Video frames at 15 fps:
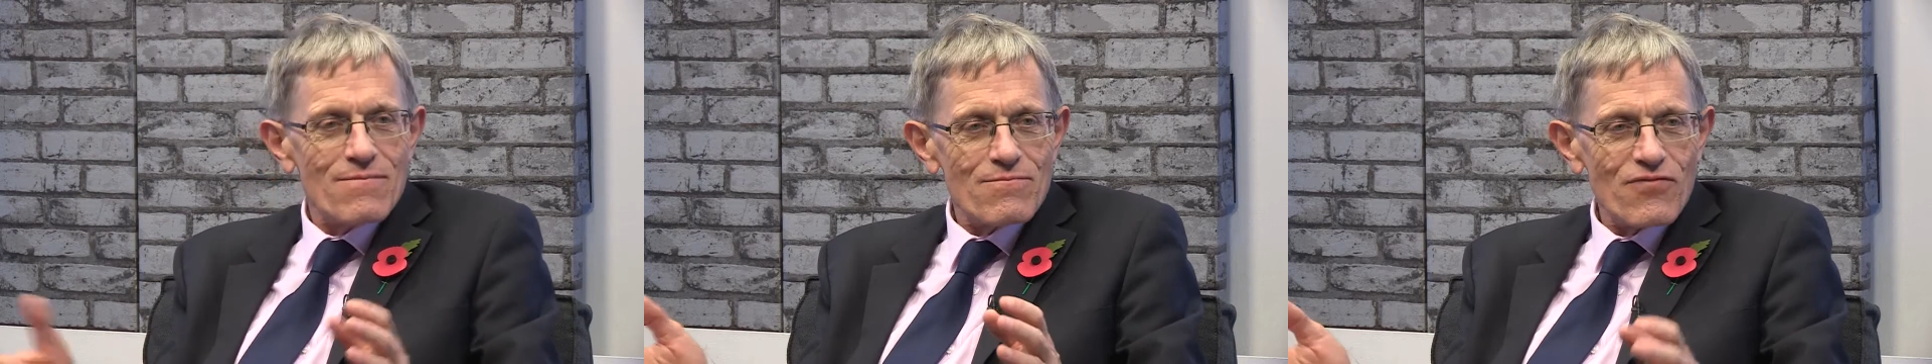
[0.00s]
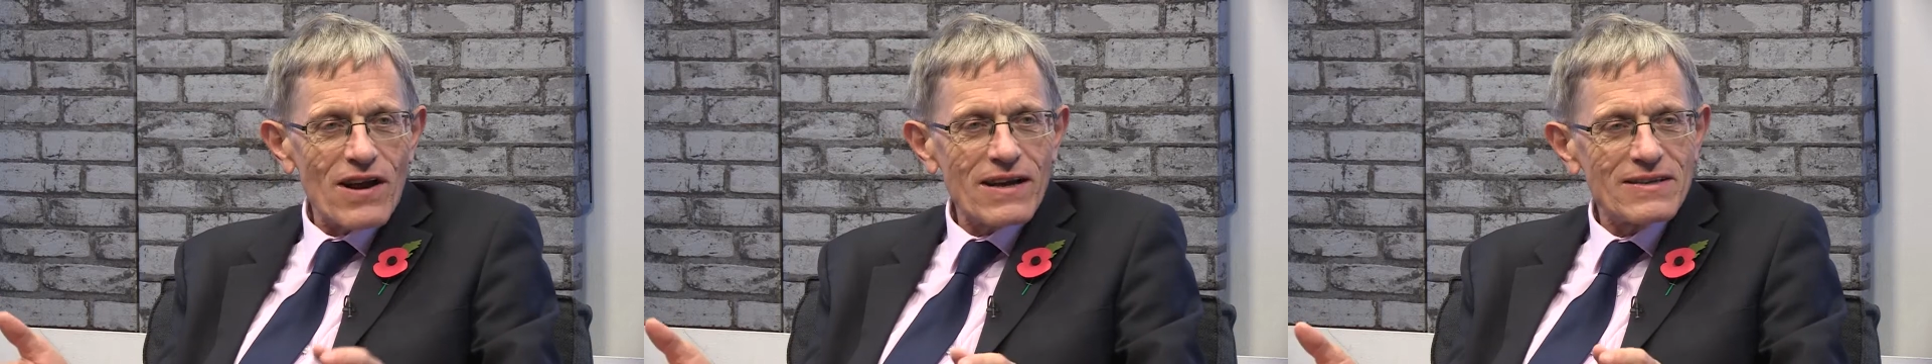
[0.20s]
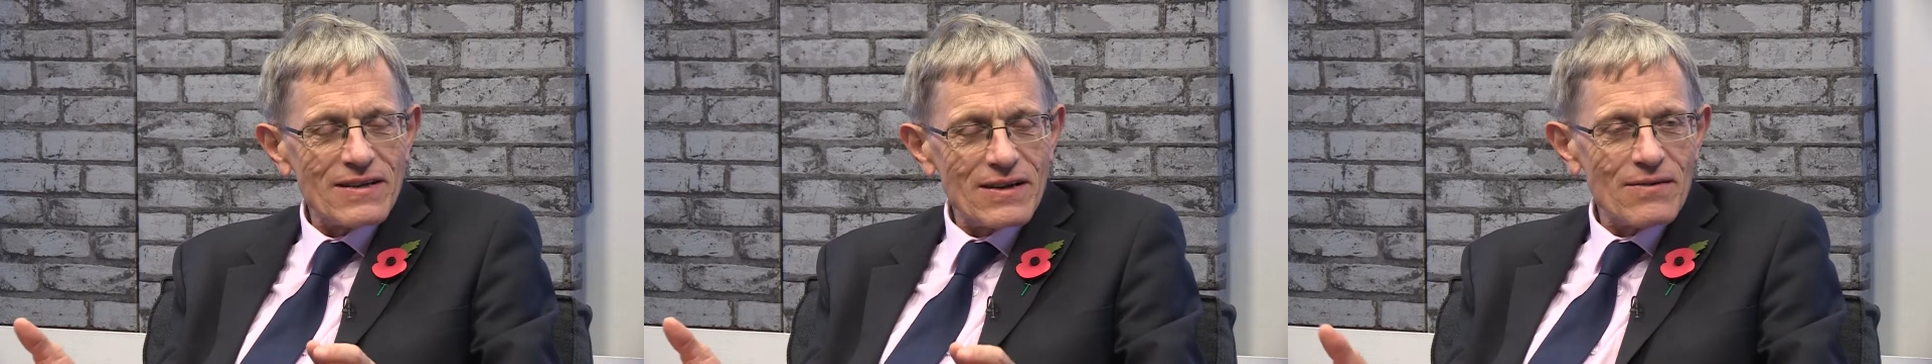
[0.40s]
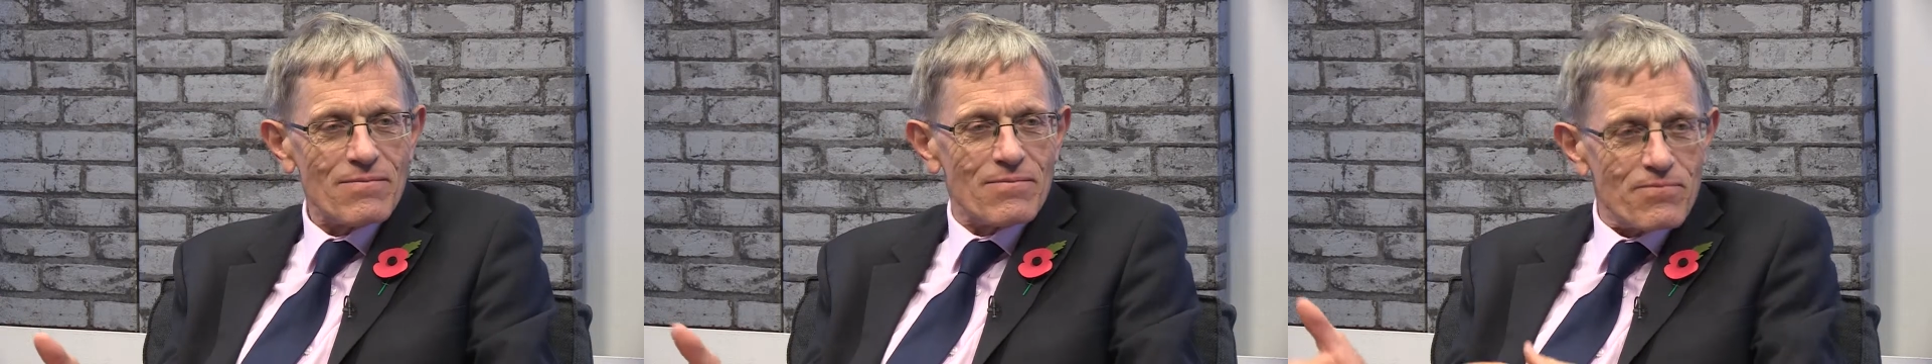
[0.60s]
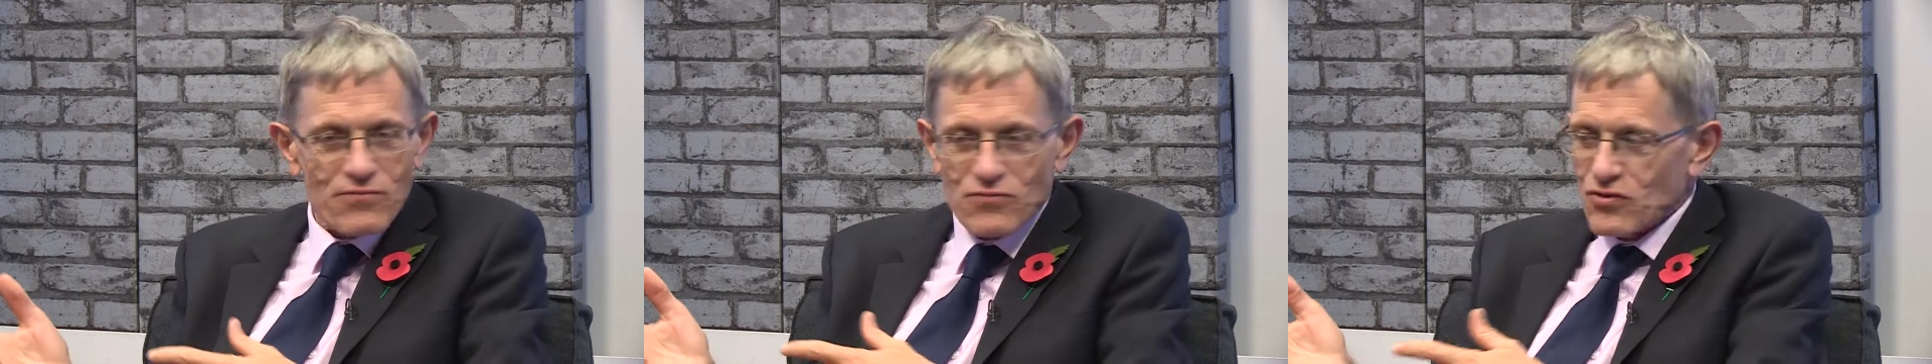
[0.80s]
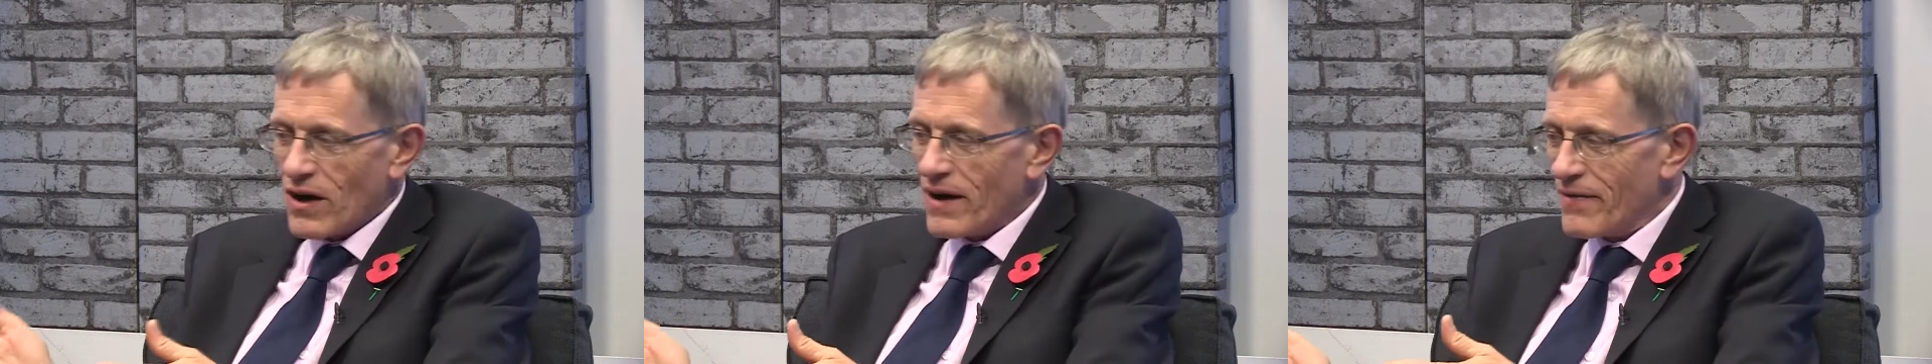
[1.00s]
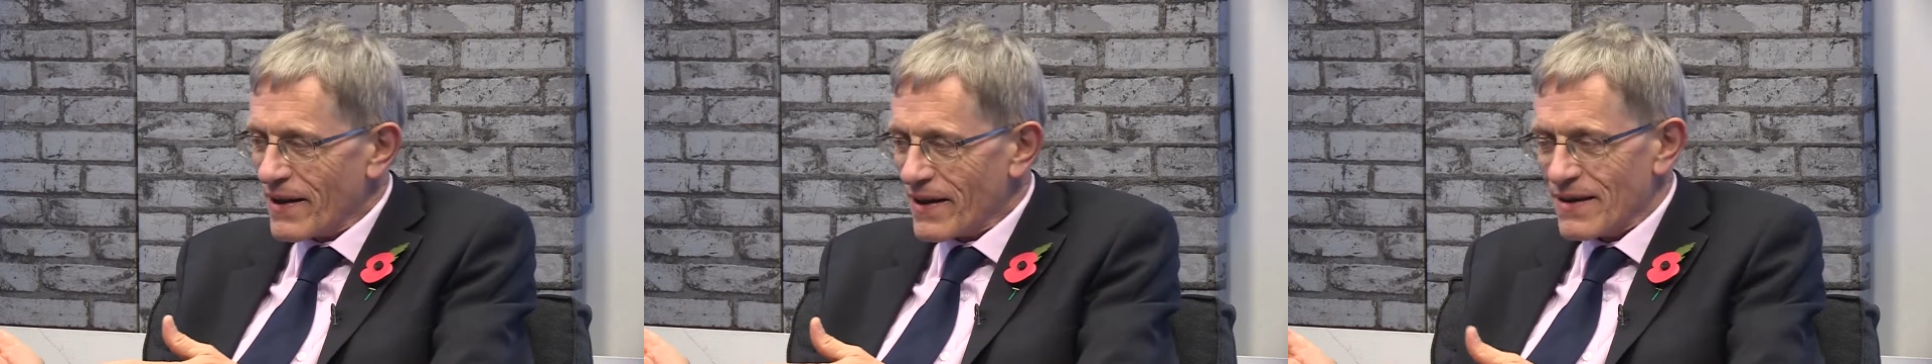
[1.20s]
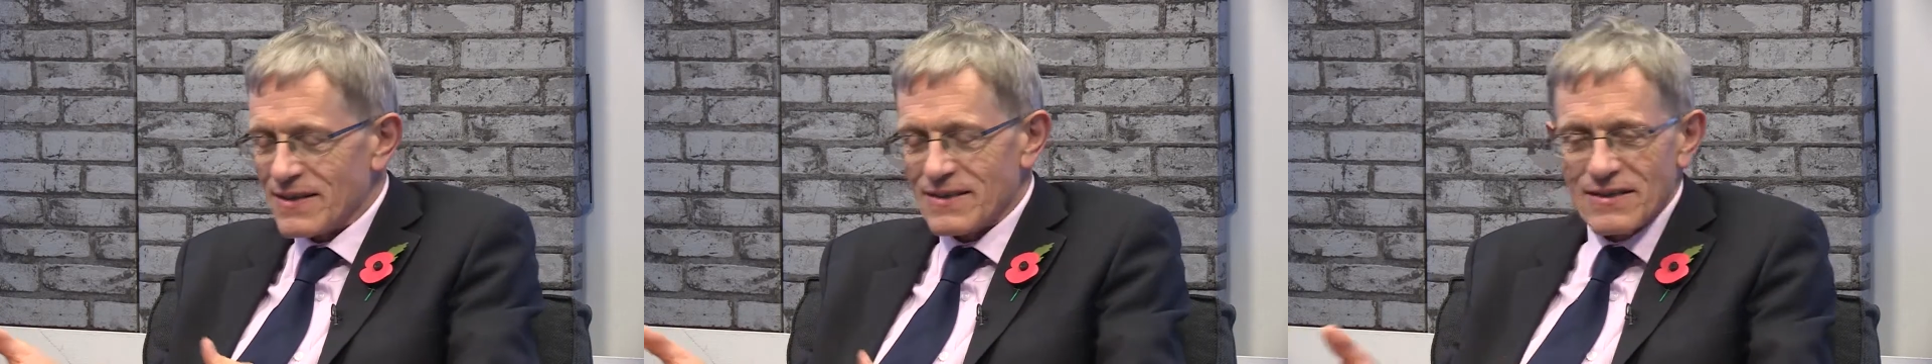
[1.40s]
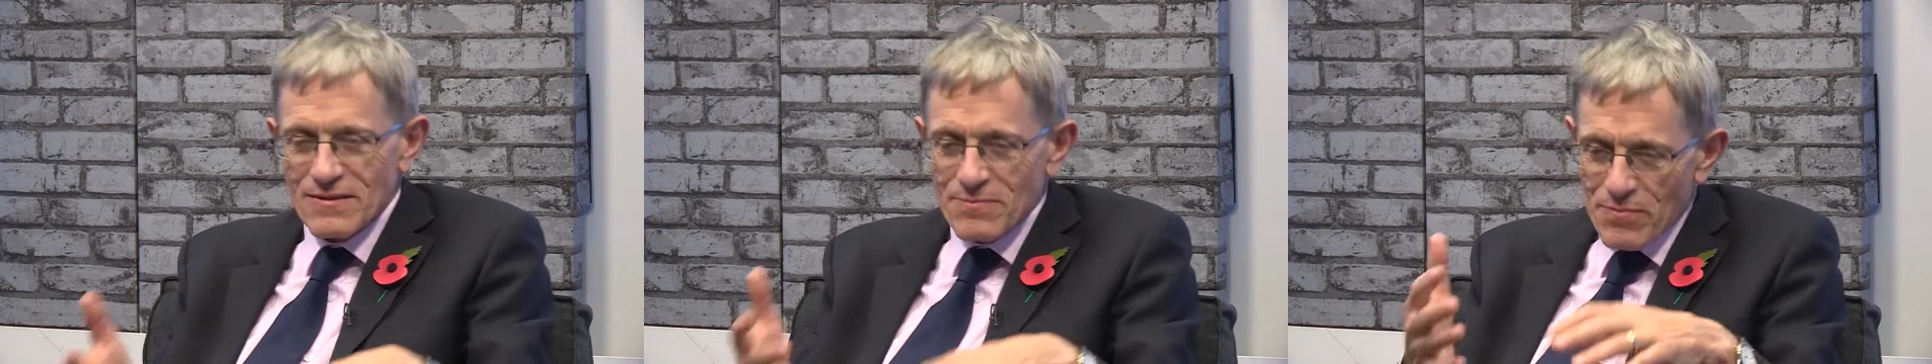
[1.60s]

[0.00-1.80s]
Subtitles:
Brexit, driving licence,